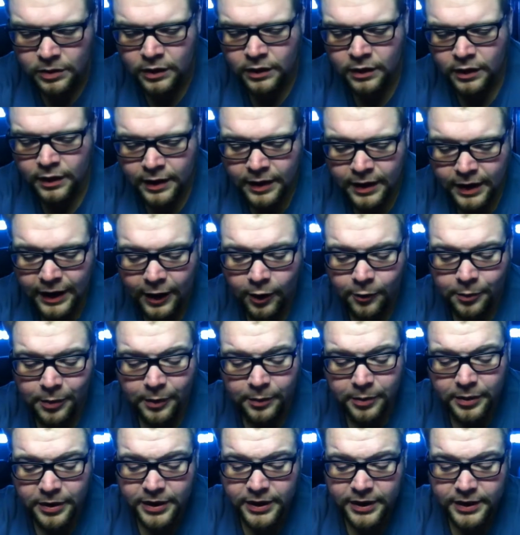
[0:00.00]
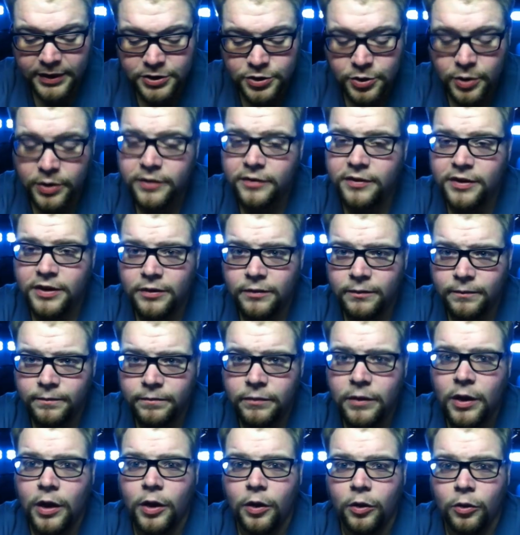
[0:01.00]
I hope everybody enjoyed the video.
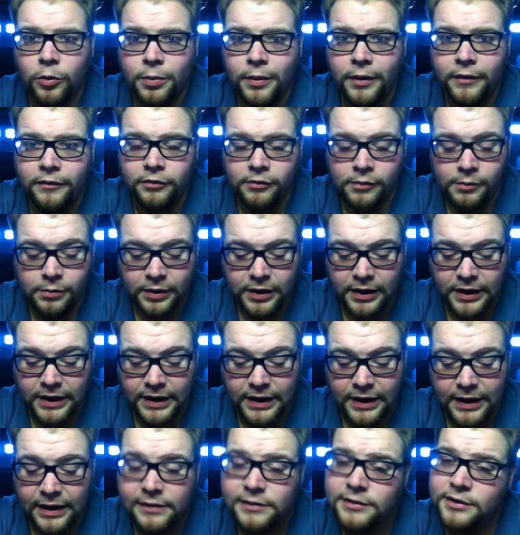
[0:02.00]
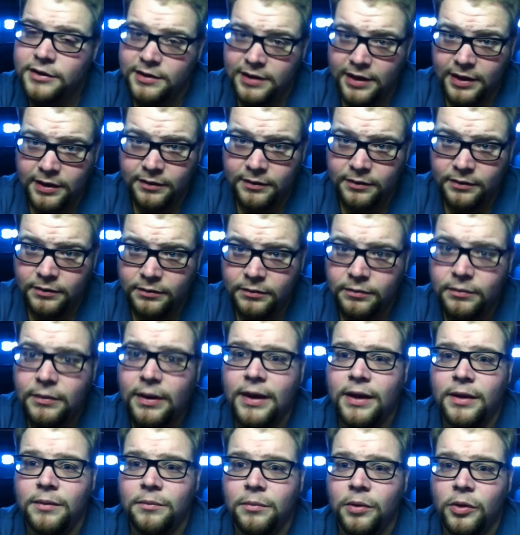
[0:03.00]
I hope everybody has a good day,
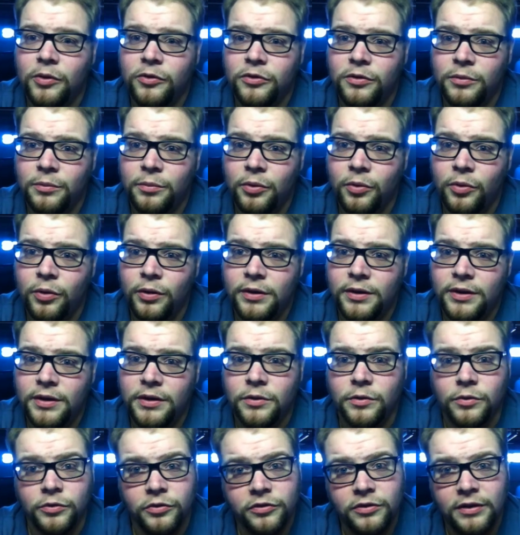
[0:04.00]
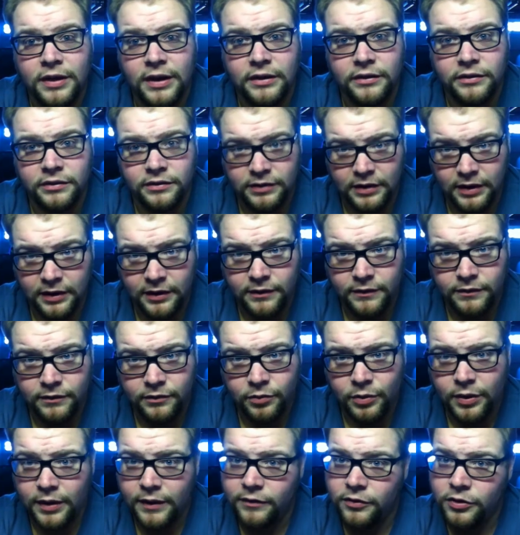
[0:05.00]
and most importantly, you stay safe,
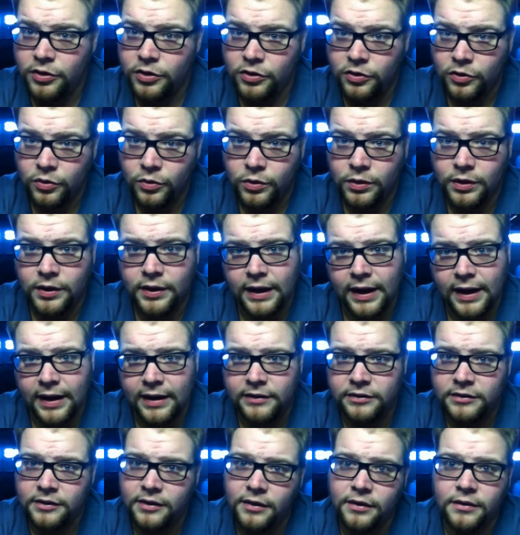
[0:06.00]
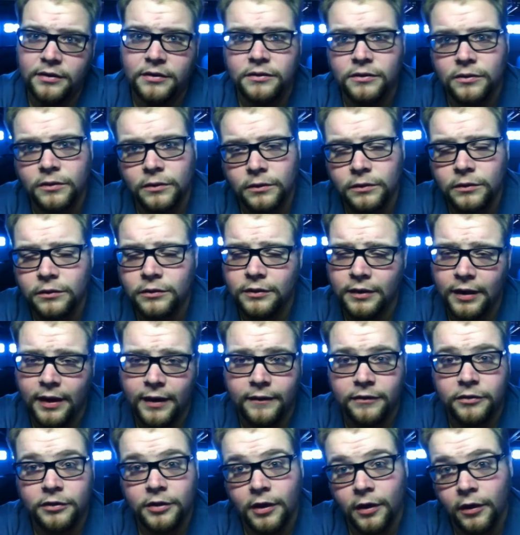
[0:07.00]
whatever you're doing, guys, guns, girls,
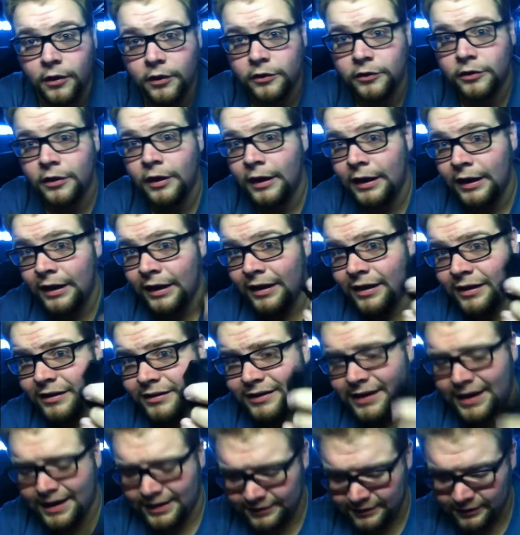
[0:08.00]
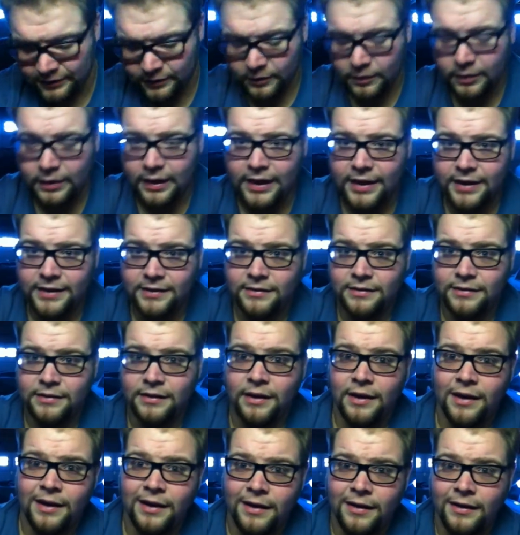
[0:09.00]
knives, cars, tactical lights,
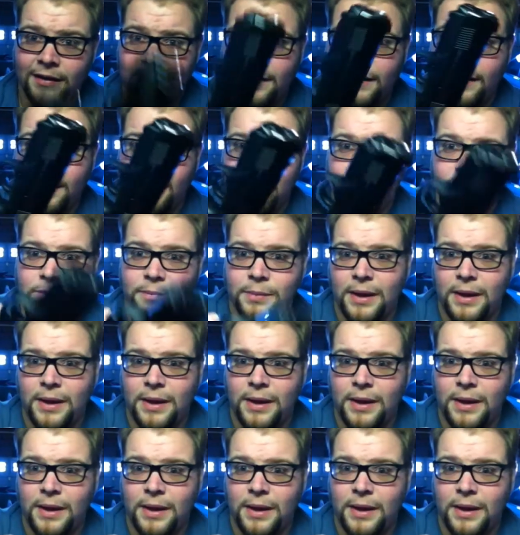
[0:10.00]
guns.